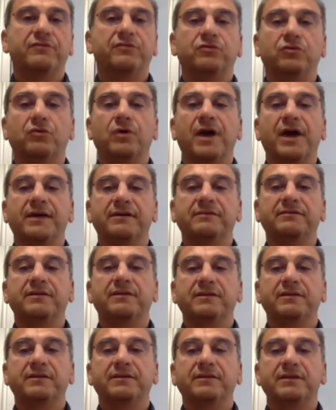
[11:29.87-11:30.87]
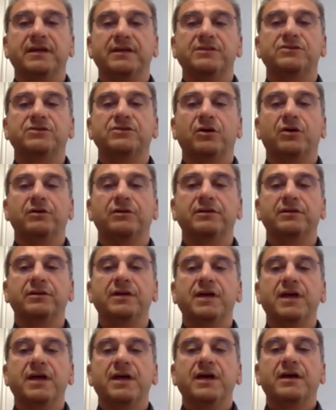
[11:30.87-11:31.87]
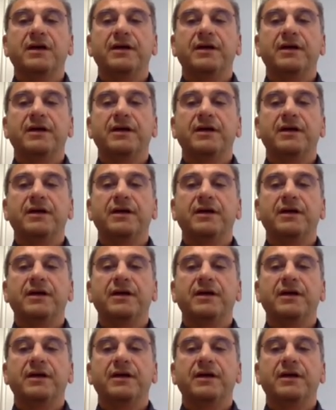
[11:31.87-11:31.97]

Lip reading: 12 to 18 years old,